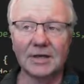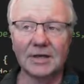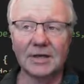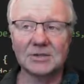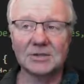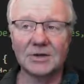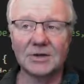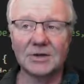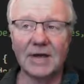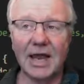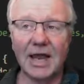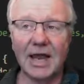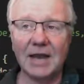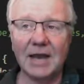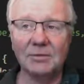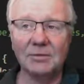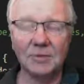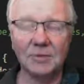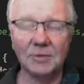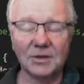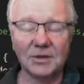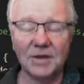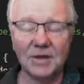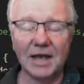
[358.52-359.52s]
are named
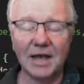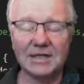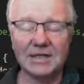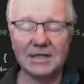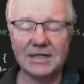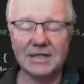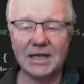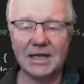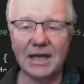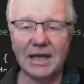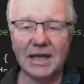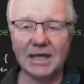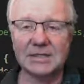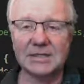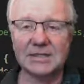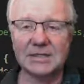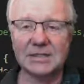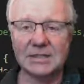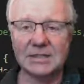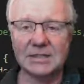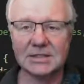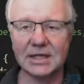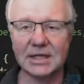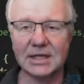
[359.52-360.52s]
with .ts
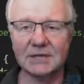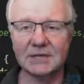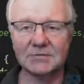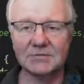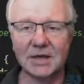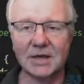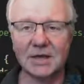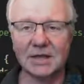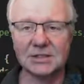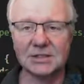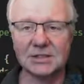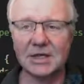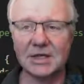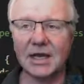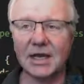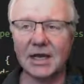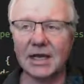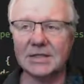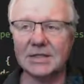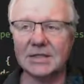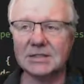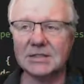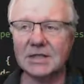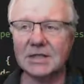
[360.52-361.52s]
instead of
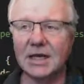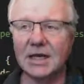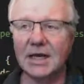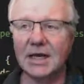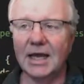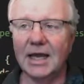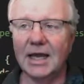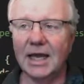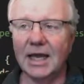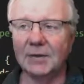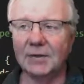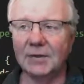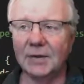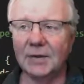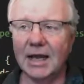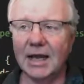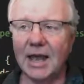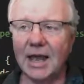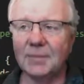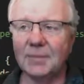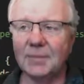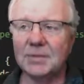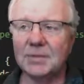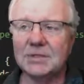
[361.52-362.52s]
.js, and what
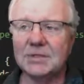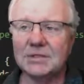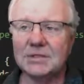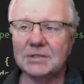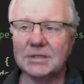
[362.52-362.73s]
happens